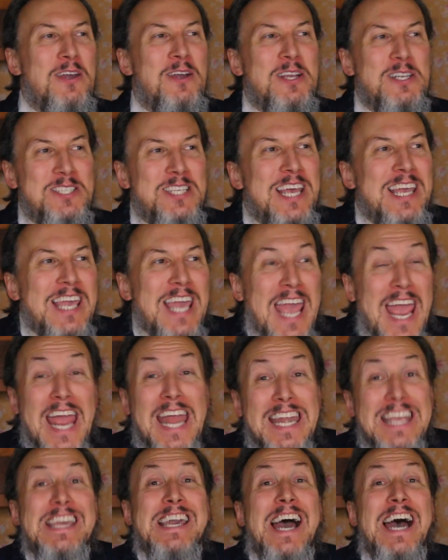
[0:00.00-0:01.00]
You can take
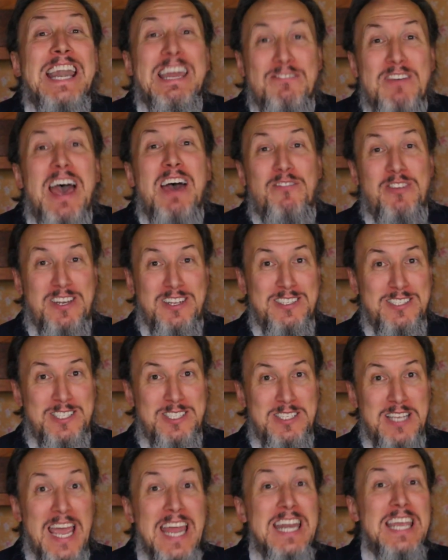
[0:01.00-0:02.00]
any kind of
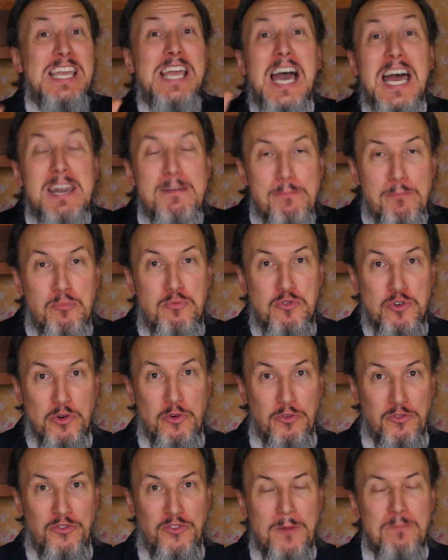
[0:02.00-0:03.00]
evidence, any kind of
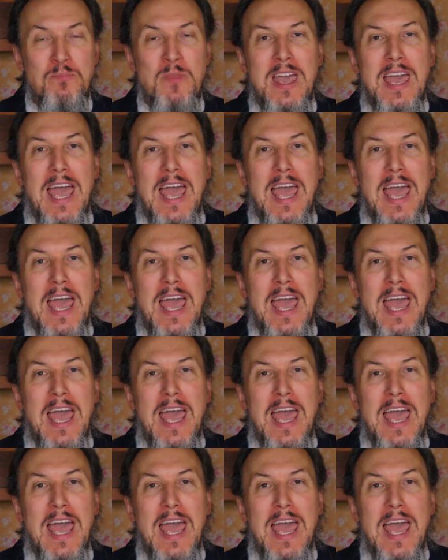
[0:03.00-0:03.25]
proof,